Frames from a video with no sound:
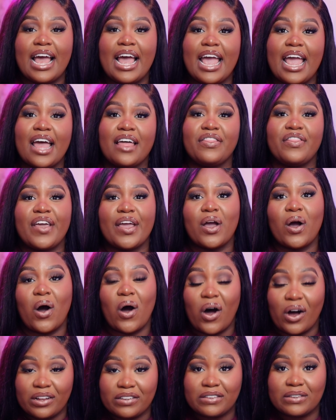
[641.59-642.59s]
And they
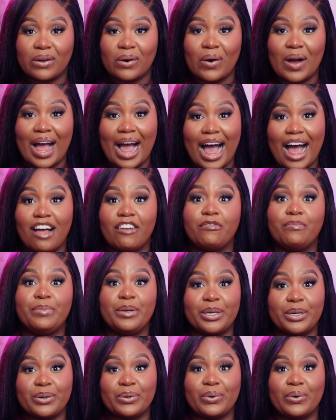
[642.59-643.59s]
also have
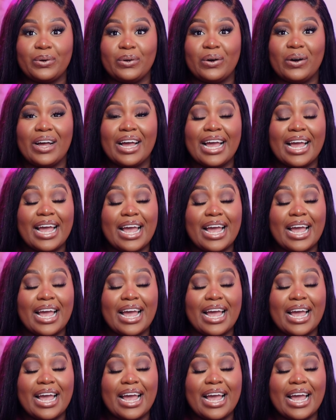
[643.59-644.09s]
beard oil.